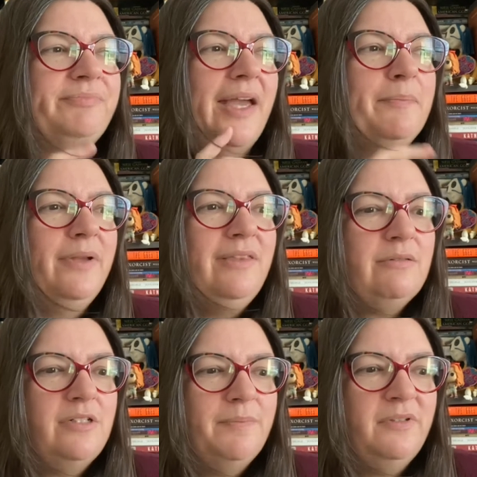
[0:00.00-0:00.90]
I pulled this
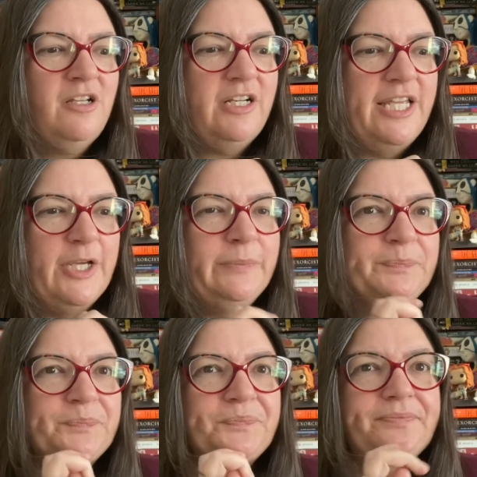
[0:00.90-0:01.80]
one up on audio.
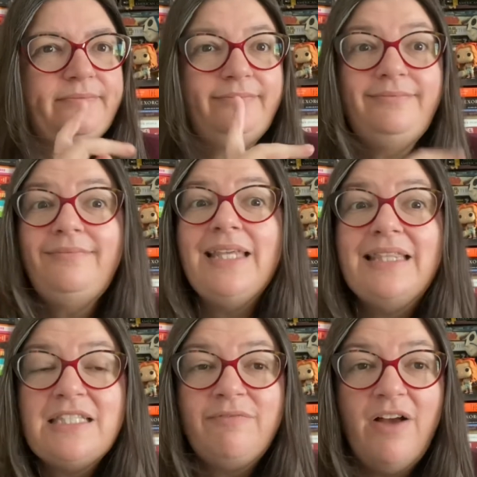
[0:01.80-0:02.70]

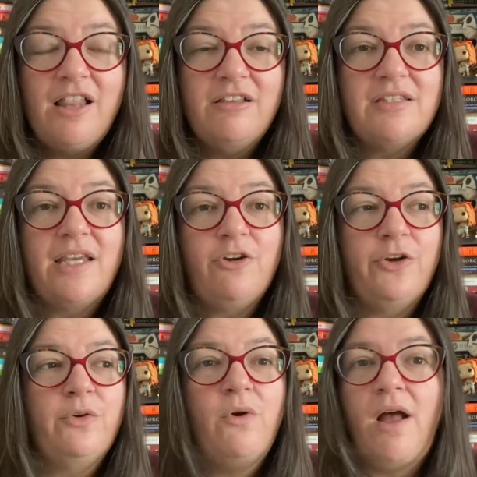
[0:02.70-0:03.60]
This follows a
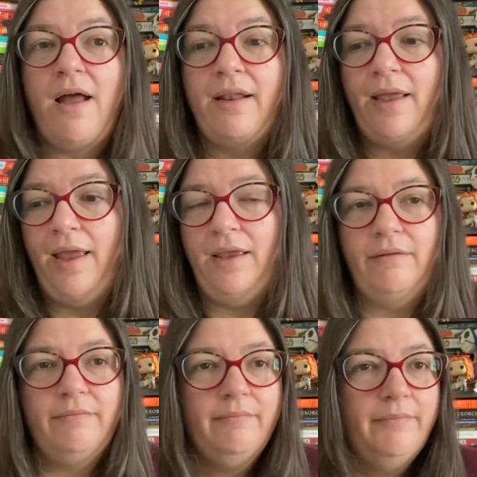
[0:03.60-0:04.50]
crew on a
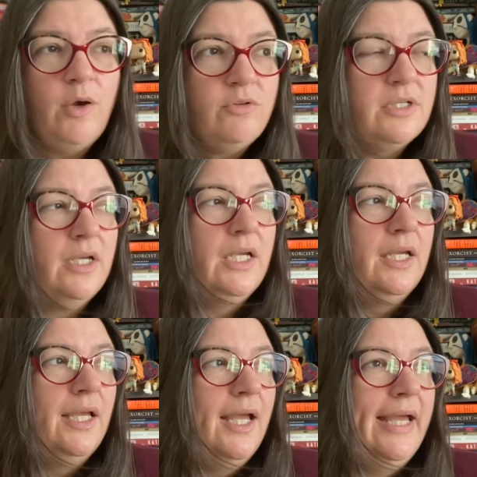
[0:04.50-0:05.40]
boat,
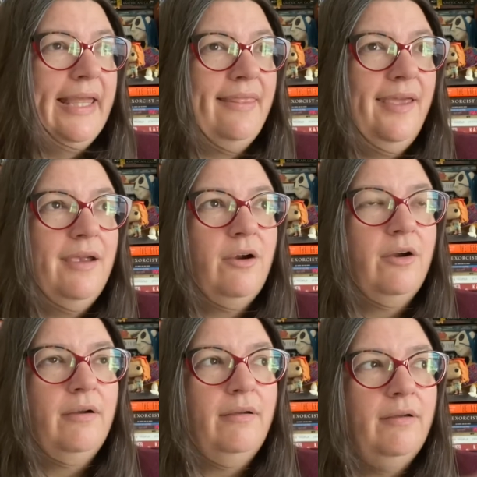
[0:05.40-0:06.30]
and they
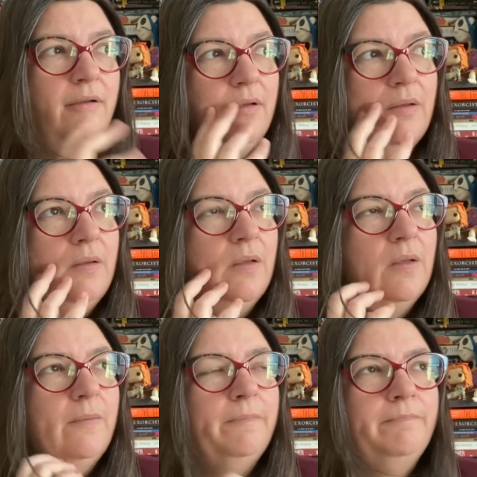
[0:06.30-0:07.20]
are
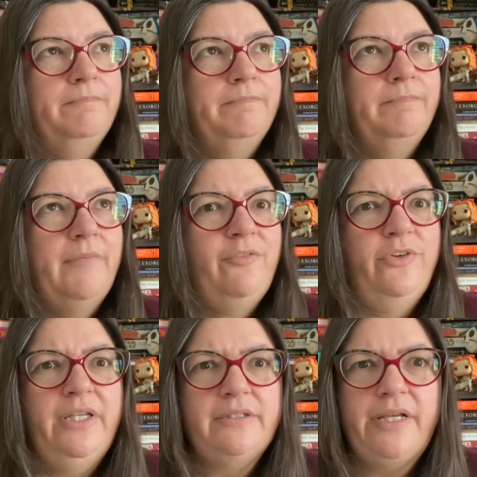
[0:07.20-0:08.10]
I
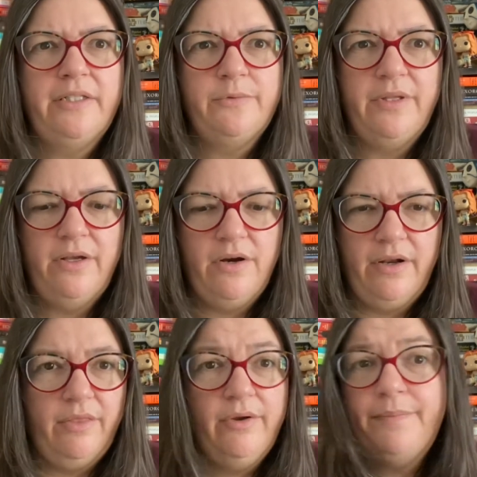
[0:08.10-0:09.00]
forget exactly where they are now.
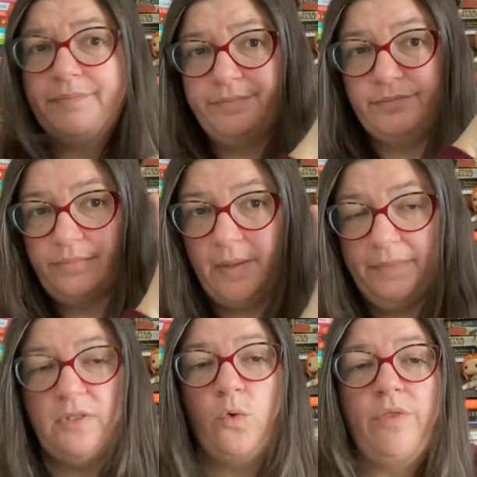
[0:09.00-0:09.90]
They're up up
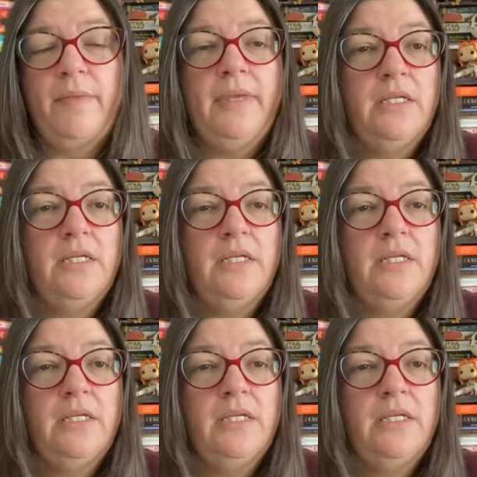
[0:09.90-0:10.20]
north a bit.